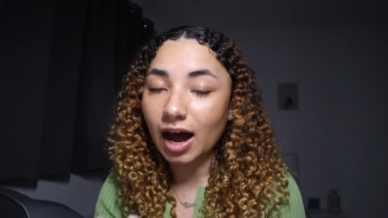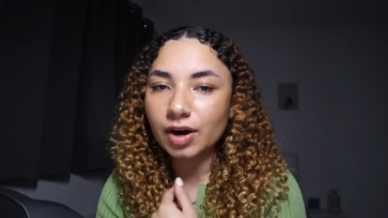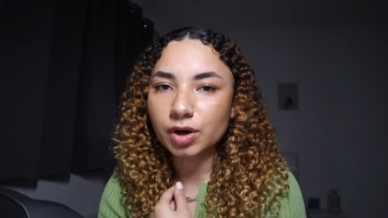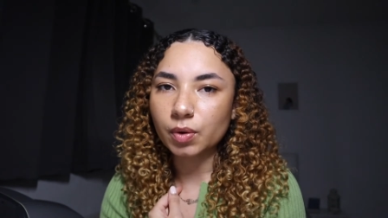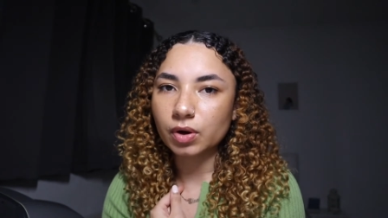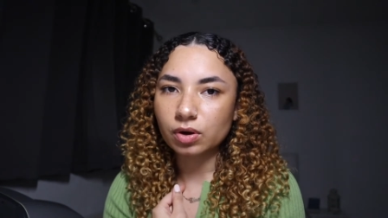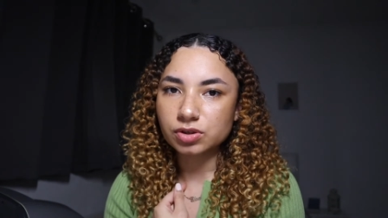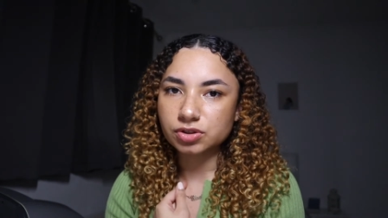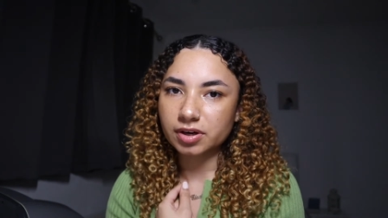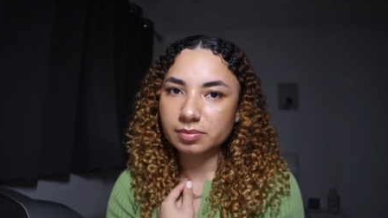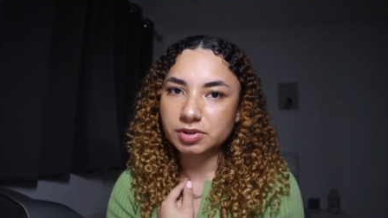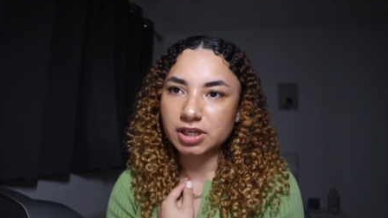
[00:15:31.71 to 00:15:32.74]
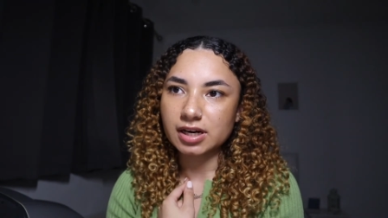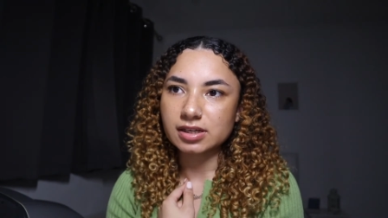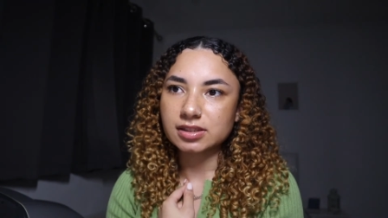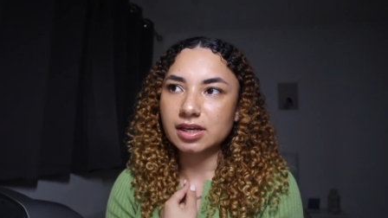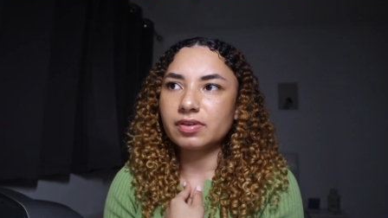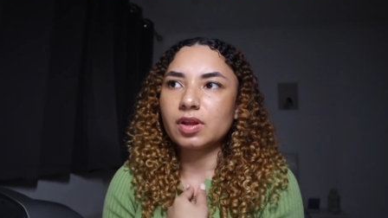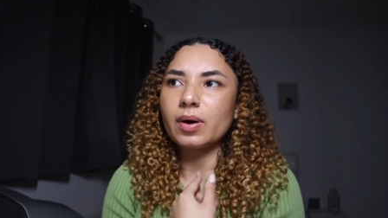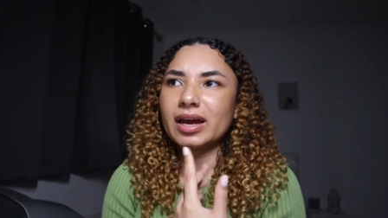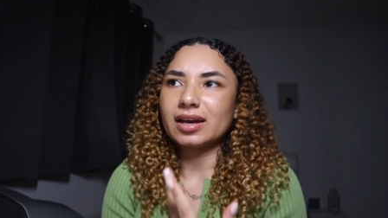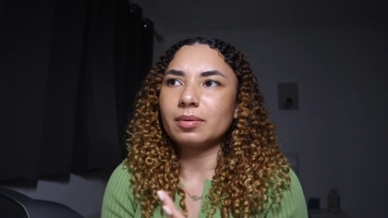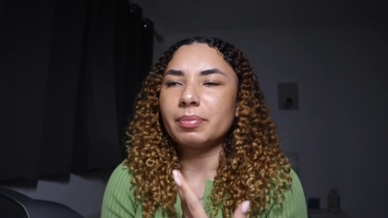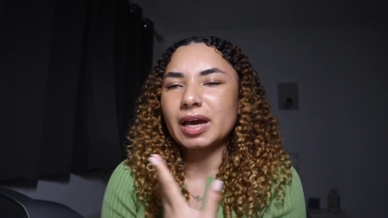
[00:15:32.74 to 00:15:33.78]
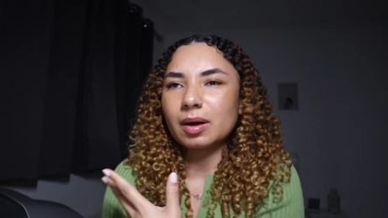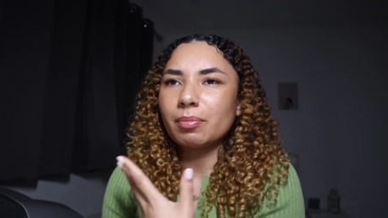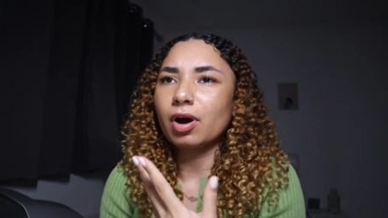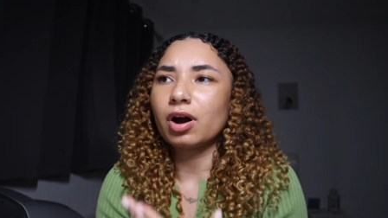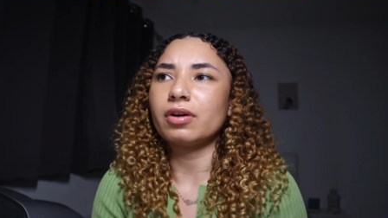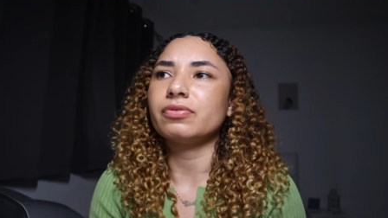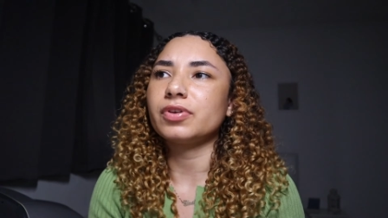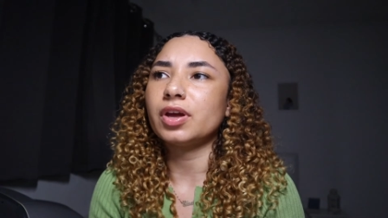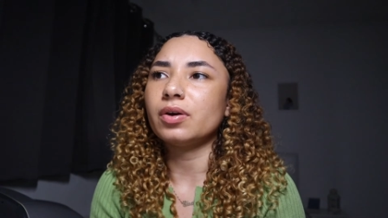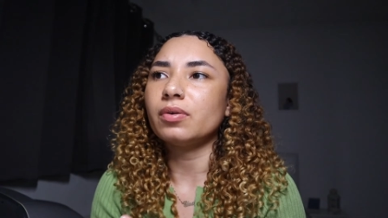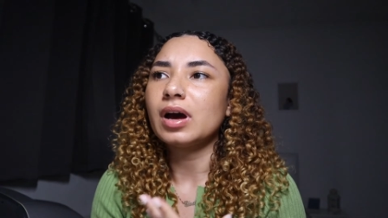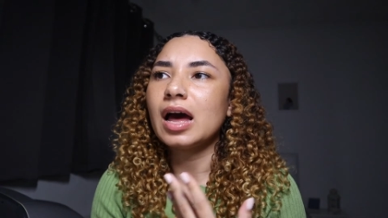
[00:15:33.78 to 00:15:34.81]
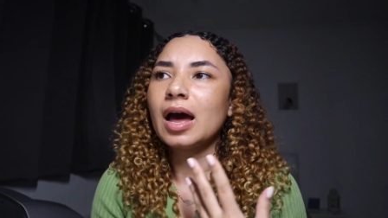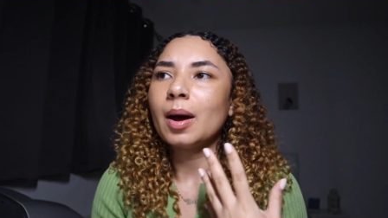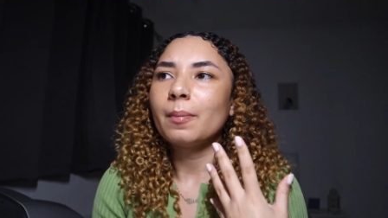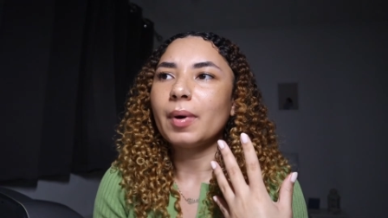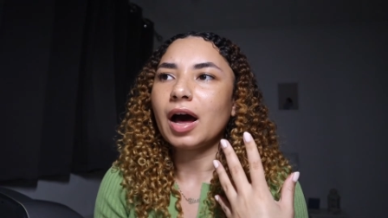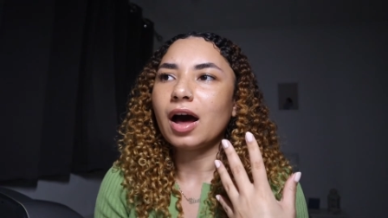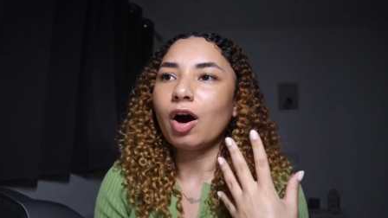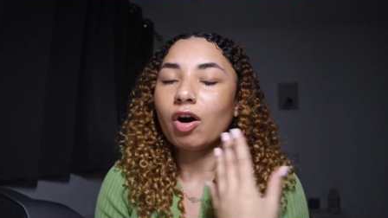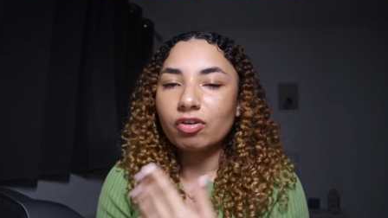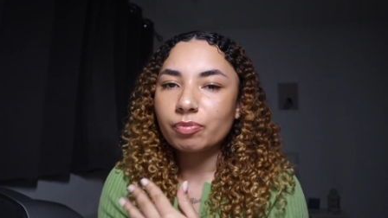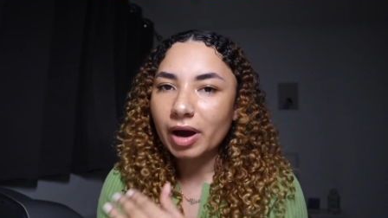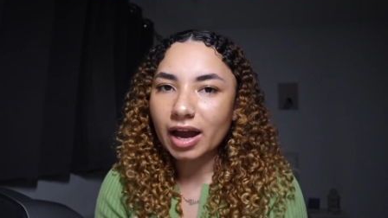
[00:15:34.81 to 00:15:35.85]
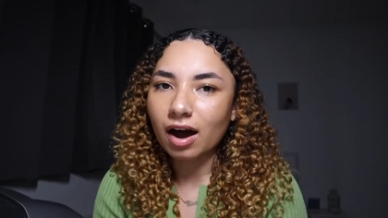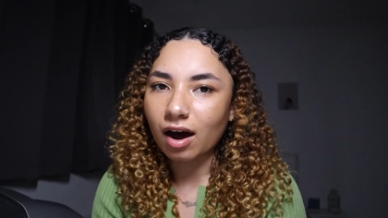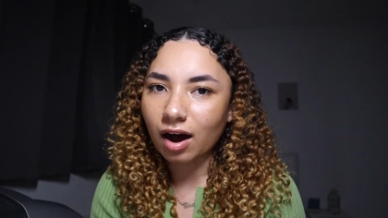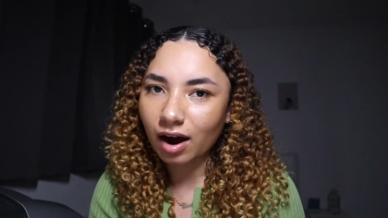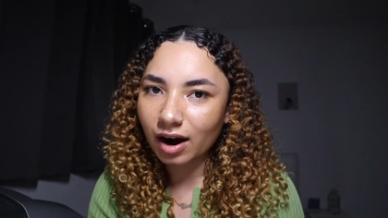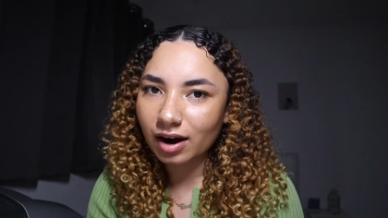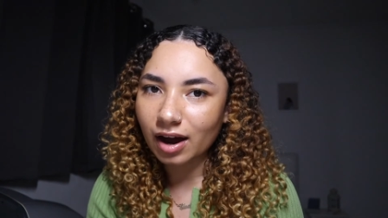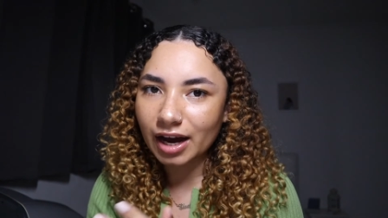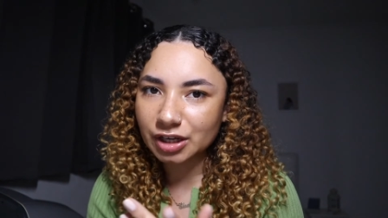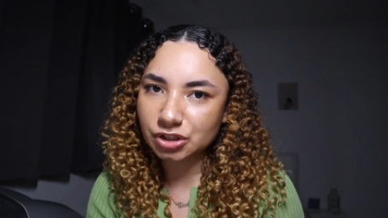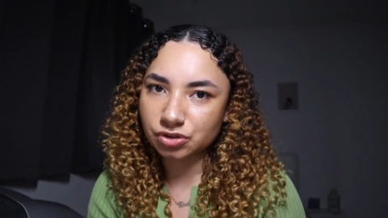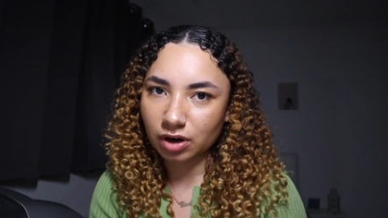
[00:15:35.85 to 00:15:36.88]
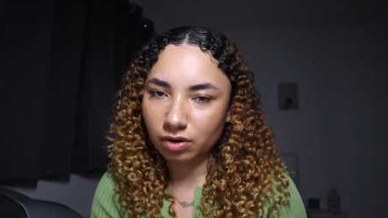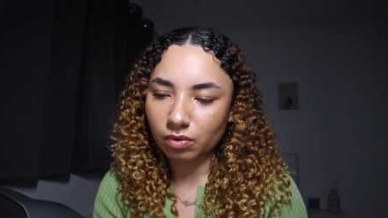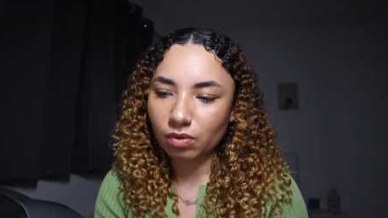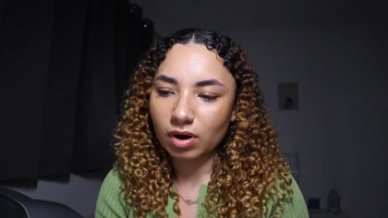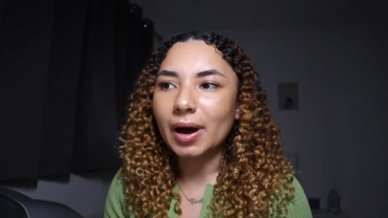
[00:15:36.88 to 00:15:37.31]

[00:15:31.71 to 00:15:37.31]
I don't know a lot of scriptures, even though I can pick apart a few, but off by heart, I struggle.